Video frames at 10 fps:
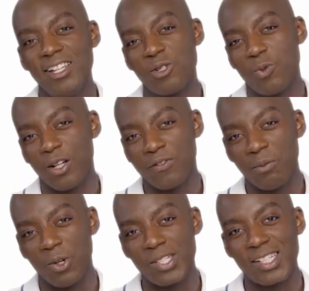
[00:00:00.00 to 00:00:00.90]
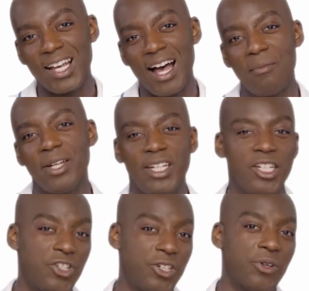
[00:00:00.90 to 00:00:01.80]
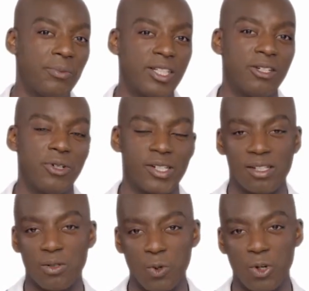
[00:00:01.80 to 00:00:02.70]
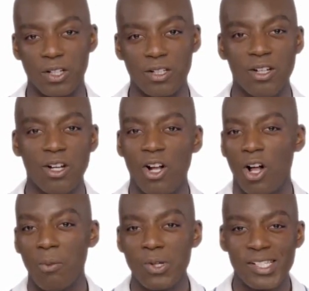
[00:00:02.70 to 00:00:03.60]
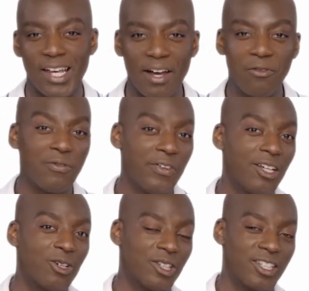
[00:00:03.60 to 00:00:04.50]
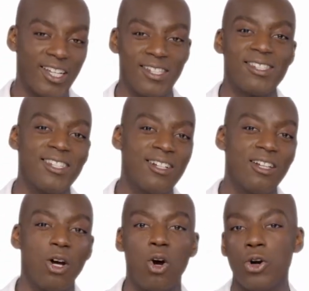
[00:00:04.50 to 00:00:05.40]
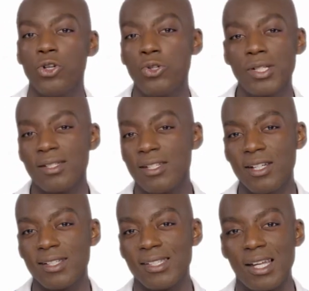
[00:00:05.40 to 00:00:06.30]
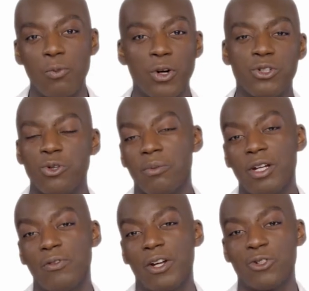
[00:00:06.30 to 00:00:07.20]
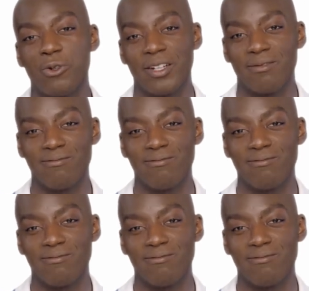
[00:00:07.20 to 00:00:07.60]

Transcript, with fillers: is one of the most common engineering materials in the world. Almost everything contains steel or uses steel somewhere during manufacturing.